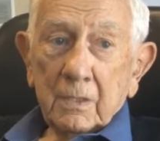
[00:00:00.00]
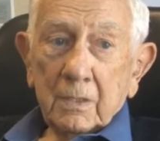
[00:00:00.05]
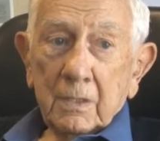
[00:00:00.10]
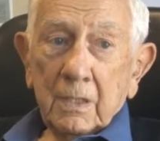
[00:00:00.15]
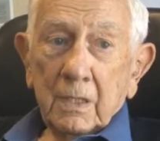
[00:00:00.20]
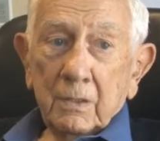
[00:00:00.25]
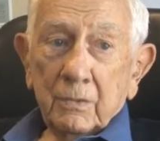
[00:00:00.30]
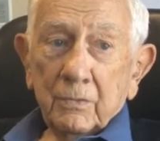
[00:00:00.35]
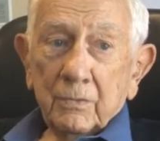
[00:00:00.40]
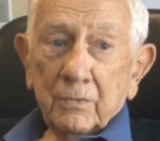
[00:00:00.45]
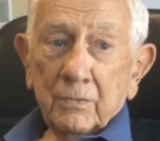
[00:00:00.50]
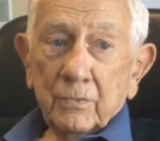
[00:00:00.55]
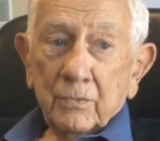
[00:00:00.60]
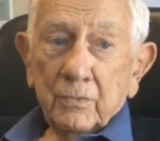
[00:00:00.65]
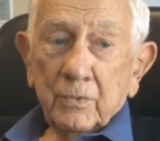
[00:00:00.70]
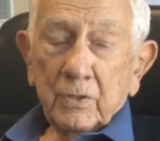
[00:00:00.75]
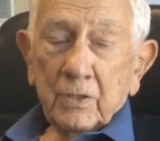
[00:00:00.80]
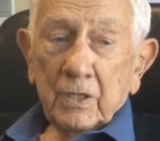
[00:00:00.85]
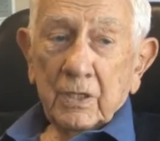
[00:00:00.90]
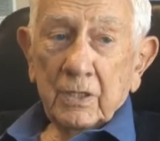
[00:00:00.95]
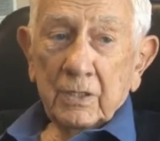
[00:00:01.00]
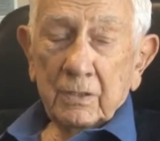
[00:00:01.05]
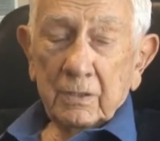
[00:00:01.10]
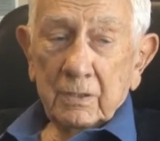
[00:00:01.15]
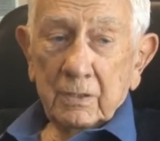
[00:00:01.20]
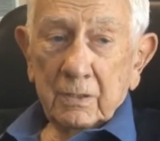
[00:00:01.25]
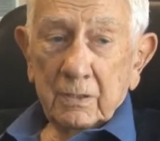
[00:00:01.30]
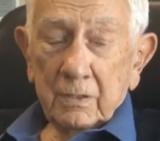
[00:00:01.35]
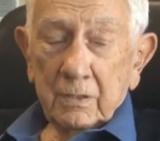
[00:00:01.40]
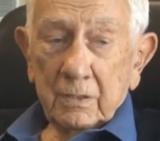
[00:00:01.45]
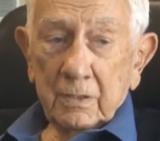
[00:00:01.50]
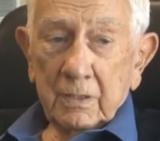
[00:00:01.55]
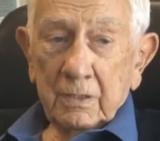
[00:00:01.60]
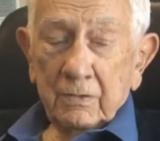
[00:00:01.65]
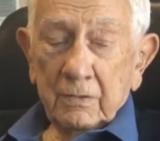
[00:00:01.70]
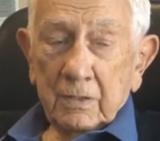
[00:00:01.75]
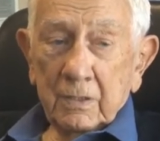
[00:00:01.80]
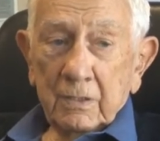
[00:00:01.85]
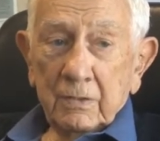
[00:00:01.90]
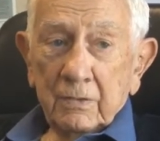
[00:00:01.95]
Now we got,
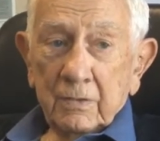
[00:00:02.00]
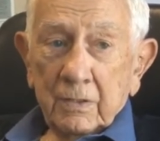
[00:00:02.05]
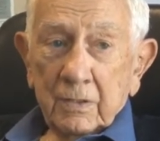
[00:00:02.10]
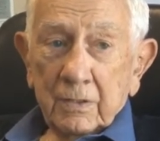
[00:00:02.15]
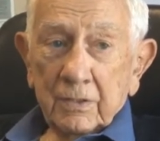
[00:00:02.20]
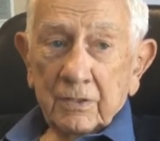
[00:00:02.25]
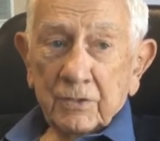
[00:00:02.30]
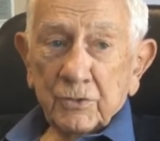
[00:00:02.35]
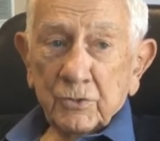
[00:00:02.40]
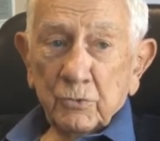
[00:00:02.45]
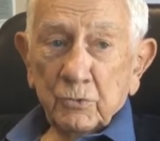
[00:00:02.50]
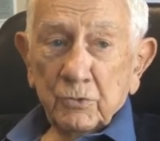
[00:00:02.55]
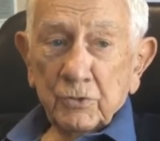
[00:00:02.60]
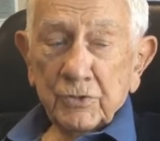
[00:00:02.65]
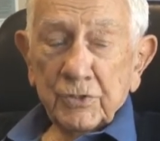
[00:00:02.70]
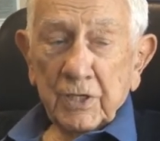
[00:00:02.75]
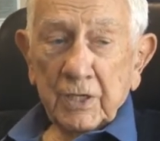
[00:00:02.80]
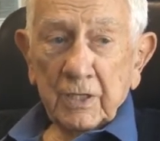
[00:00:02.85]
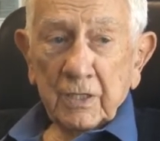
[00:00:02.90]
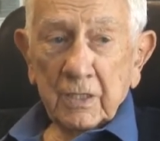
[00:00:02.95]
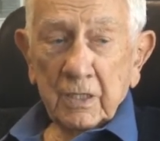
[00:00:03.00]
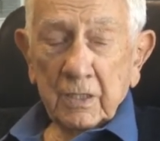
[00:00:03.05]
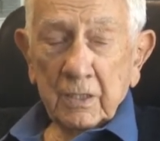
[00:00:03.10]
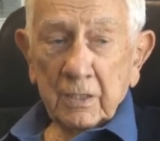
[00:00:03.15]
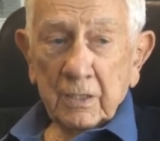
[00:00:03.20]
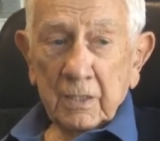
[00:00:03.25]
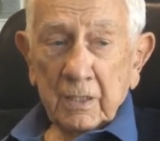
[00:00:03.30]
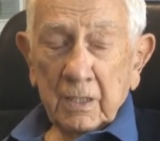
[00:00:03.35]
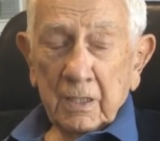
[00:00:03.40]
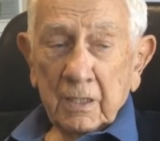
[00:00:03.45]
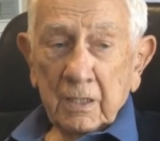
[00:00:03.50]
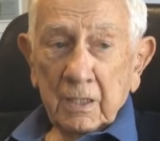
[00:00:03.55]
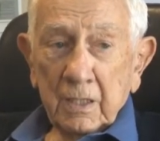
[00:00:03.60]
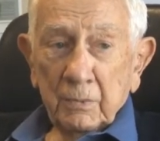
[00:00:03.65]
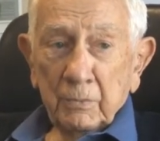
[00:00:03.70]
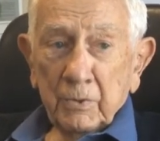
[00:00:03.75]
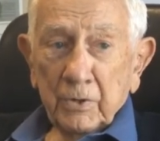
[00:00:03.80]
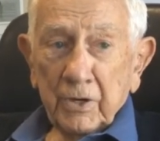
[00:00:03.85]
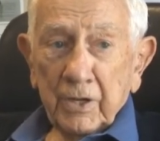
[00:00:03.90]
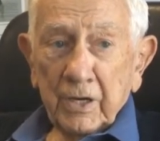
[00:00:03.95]
and and as soon as they got uh,
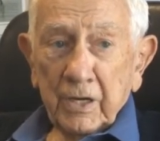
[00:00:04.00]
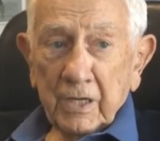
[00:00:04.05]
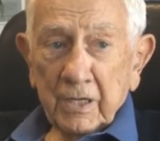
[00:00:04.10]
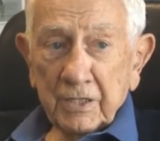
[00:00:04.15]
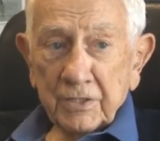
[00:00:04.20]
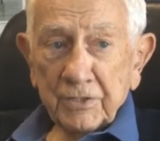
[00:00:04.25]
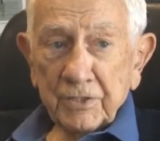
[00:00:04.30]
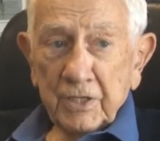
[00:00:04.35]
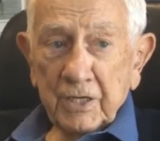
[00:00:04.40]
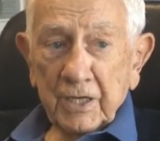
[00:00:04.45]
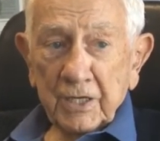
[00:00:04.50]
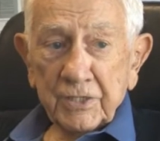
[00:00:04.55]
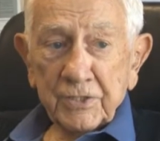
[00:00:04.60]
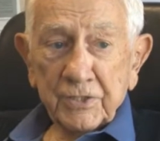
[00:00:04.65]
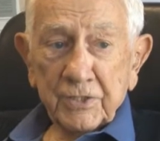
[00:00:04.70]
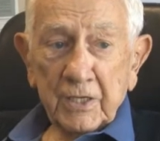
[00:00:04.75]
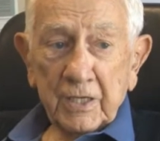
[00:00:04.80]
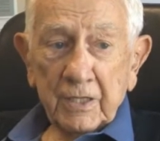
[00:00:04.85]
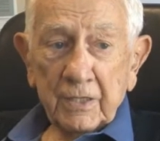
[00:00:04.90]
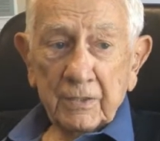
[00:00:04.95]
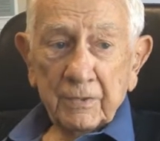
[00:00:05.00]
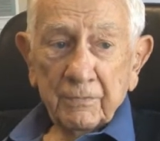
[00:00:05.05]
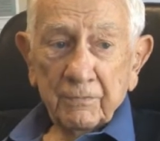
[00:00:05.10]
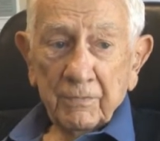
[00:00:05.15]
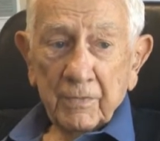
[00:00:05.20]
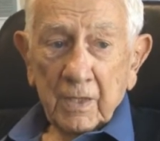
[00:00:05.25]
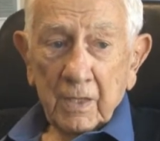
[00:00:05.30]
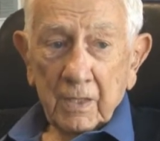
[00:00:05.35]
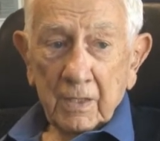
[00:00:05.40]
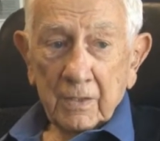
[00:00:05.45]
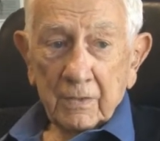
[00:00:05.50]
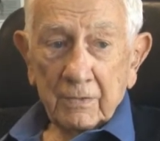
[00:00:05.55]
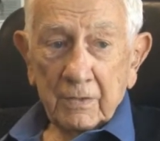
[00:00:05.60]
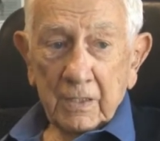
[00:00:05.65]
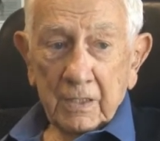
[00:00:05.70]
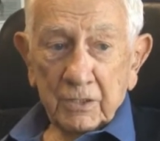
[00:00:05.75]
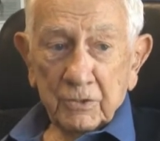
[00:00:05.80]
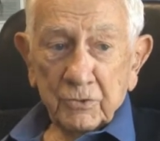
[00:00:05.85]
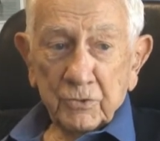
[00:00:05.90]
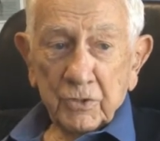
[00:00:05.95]
liberated us, the next day they
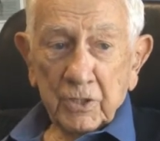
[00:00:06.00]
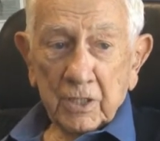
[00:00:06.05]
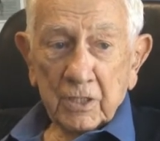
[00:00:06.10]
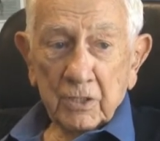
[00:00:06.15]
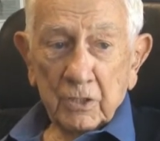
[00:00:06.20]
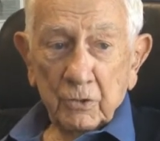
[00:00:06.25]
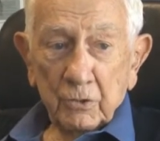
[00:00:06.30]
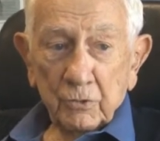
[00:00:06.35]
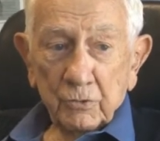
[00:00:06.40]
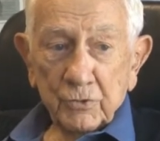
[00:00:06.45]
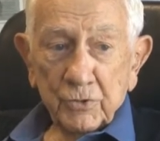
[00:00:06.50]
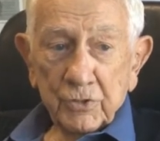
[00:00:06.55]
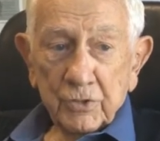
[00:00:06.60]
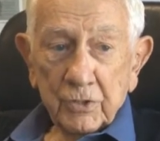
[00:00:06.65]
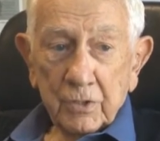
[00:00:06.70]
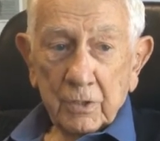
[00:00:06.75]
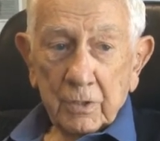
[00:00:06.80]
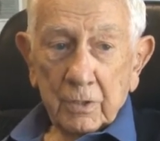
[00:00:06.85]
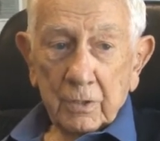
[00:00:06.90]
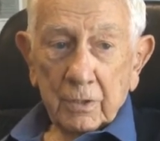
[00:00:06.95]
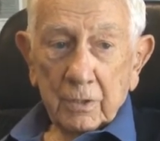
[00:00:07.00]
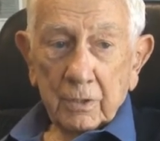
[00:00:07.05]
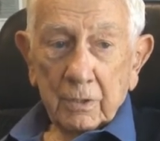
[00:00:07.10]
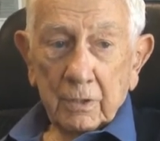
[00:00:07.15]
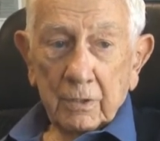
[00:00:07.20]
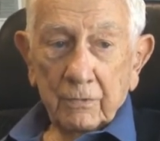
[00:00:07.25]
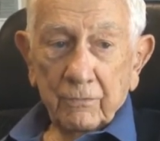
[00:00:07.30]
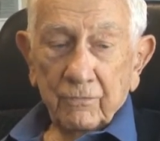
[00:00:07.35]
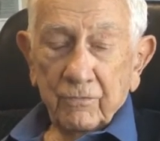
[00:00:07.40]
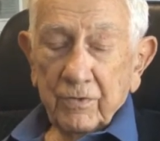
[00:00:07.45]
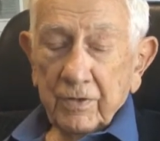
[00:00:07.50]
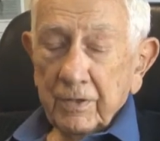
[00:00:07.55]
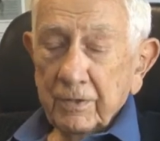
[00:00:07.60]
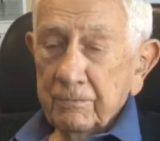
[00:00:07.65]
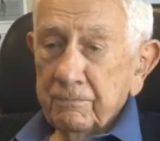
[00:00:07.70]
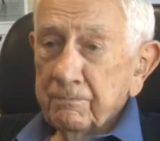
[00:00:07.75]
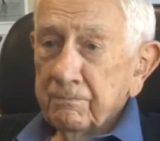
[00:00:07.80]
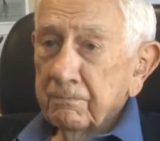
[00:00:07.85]
had truckloads of uh,